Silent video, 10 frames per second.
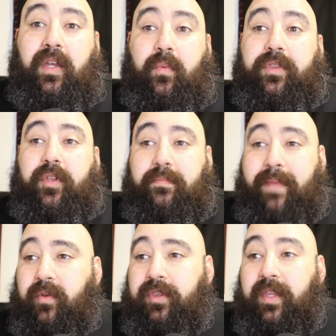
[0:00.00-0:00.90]
with their
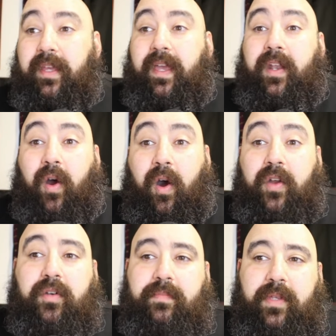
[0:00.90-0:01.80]
mouth and
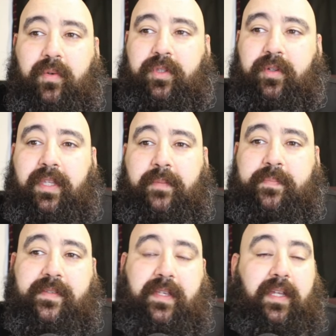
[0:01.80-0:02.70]
honor me with their
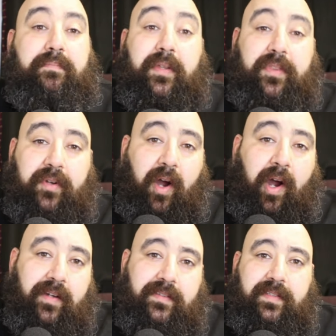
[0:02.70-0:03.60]
lips, but their
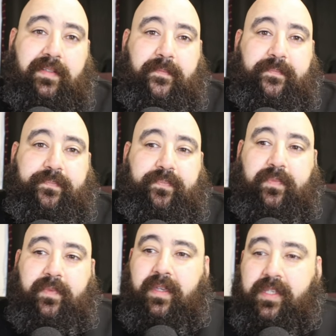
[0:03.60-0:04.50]
heart
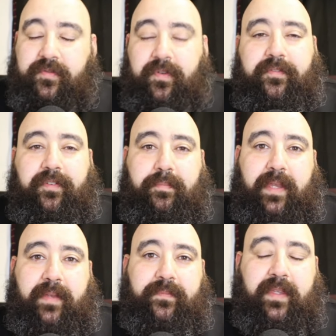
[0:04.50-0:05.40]
is far from
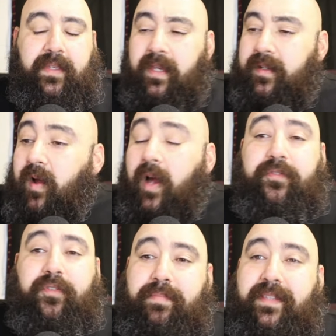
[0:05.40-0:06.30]
me." And God
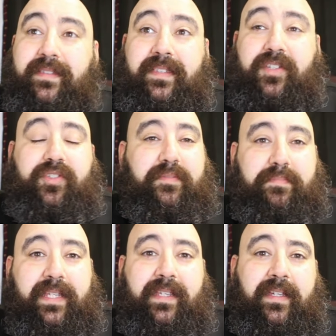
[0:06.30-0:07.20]
forbid that this should
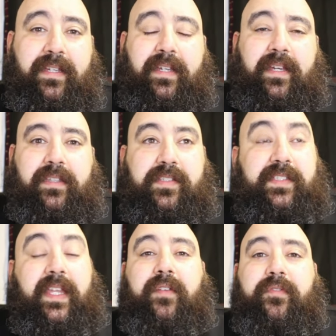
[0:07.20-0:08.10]
be the
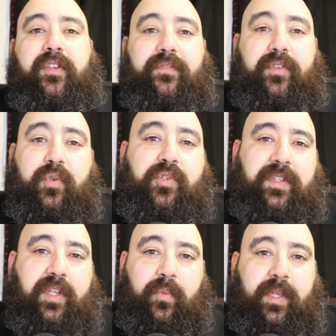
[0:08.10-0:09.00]
state of
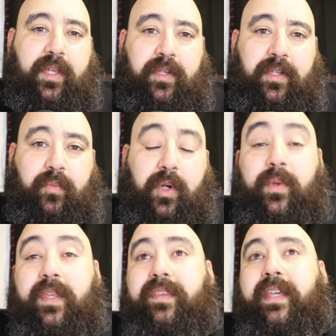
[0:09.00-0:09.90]
confusion that we are in, where
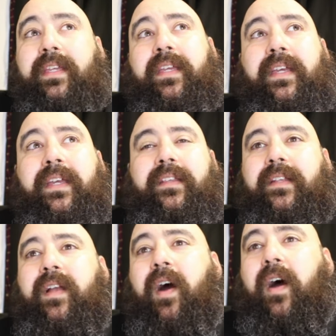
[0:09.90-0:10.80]
we think
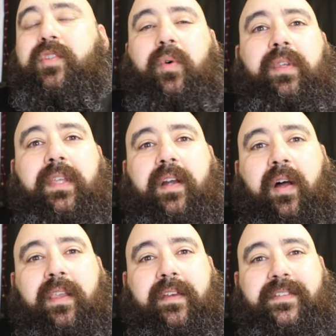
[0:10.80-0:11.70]
that God is only
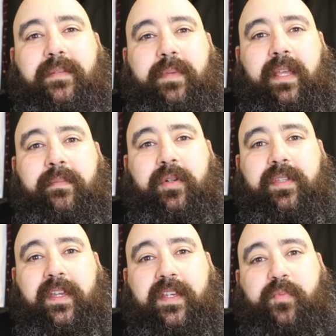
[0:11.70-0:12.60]
calling us to be able
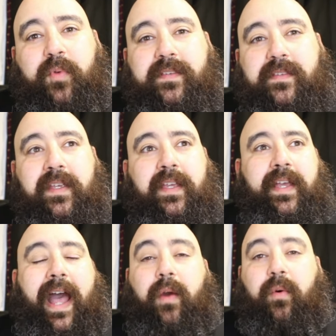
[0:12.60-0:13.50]
to express
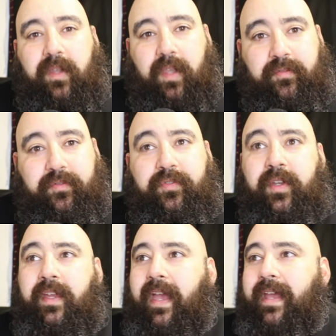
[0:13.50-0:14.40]
our love
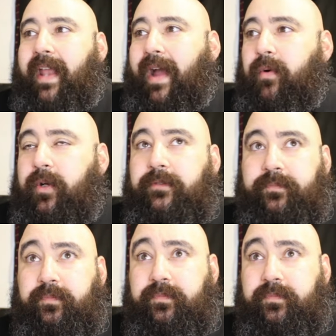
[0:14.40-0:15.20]
and our